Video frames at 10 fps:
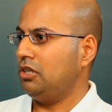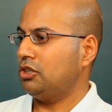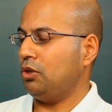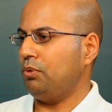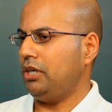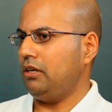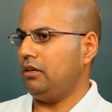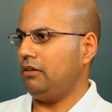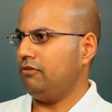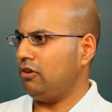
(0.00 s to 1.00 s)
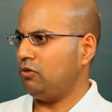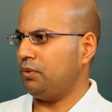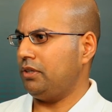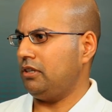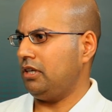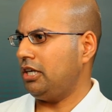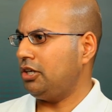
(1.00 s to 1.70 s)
So we involved with E